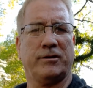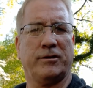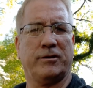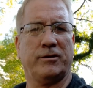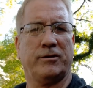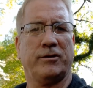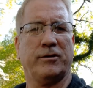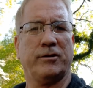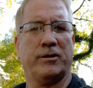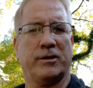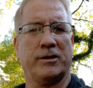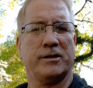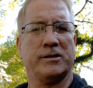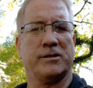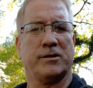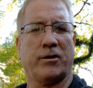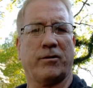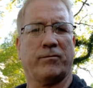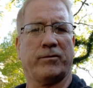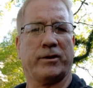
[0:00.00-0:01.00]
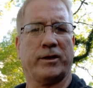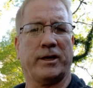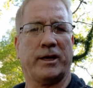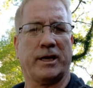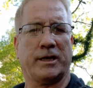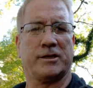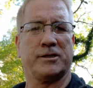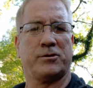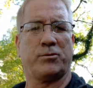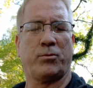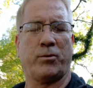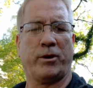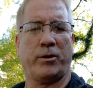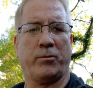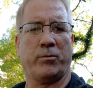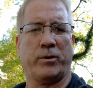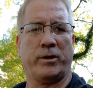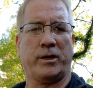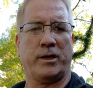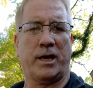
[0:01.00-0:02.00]
to do this over the next
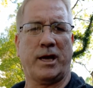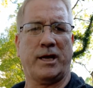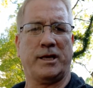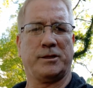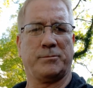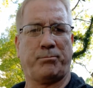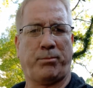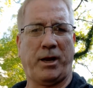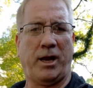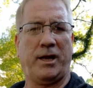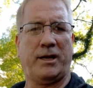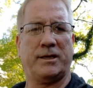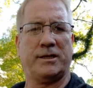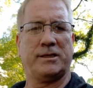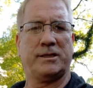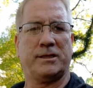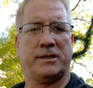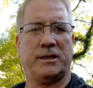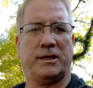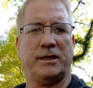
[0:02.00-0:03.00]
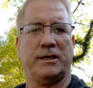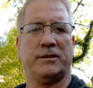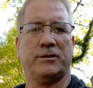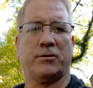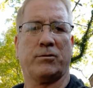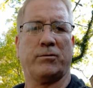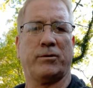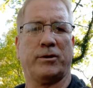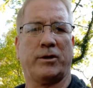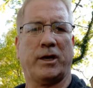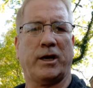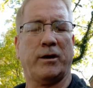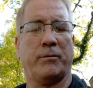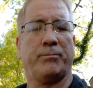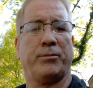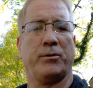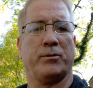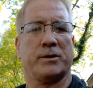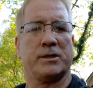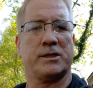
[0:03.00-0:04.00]
21 days plus, it's going to help
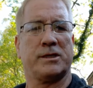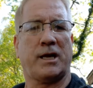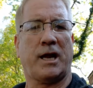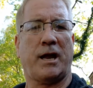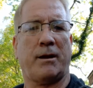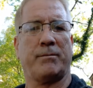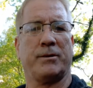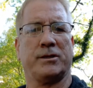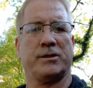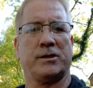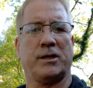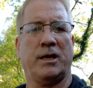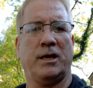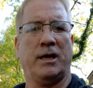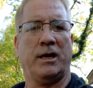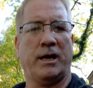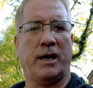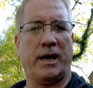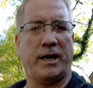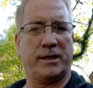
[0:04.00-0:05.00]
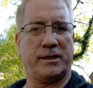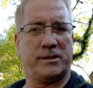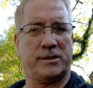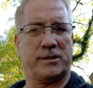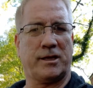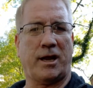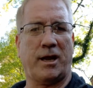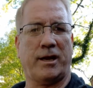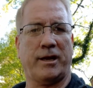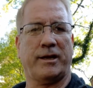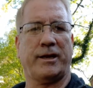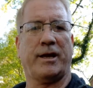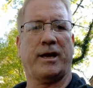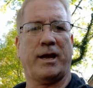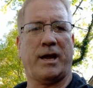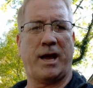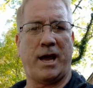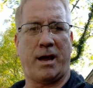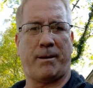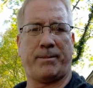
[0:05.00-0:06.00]
you establish a solid
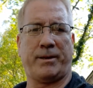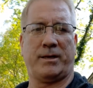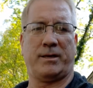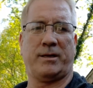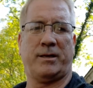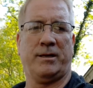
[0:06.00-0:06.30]
habit.